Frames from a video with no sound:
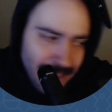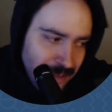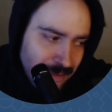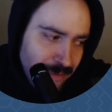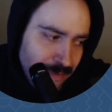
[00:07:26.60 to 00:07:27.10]

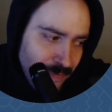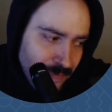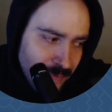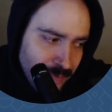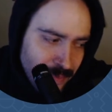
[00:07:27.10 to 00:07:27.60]

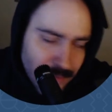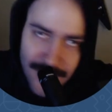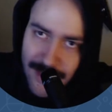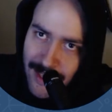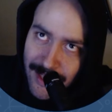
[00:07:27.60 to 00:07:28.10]

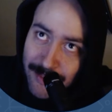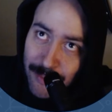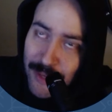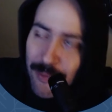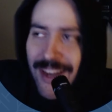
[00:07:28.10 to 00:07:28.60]
I guess
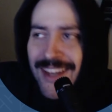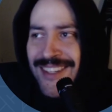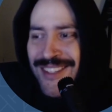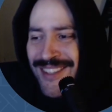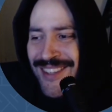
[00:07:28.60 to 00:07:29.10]

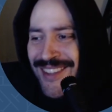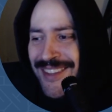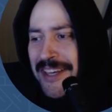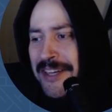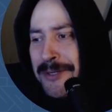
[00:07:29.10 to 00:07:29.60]
minimize the
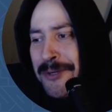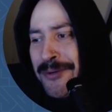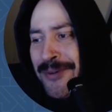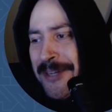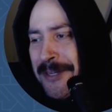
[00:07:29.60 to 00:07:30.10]

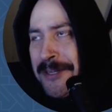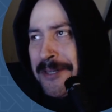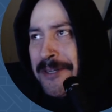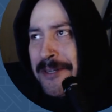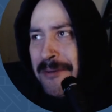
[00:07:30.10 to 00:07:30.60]
unknown
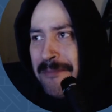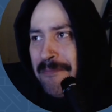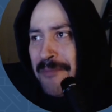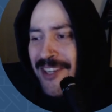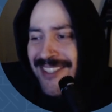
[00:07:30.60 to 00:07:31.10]

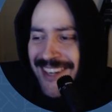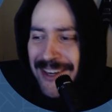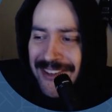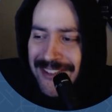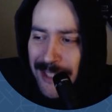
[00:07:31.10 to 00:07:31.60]
bugs and
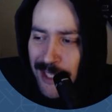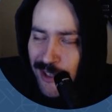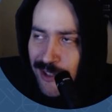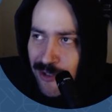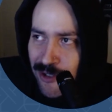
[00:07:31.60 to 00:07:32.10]
errors that you're
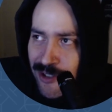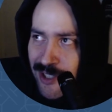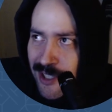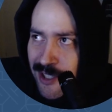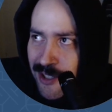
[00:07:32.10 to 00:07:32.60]
introducing
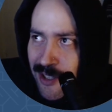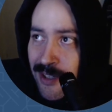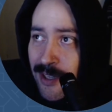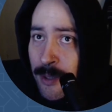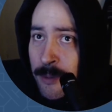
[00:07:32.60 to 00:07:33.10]
into your
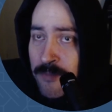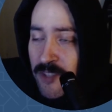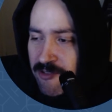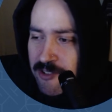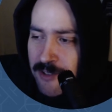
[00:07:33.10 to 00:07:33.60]

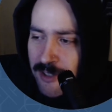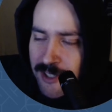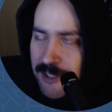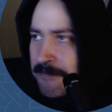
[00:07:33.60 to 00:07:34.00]
infrastructure.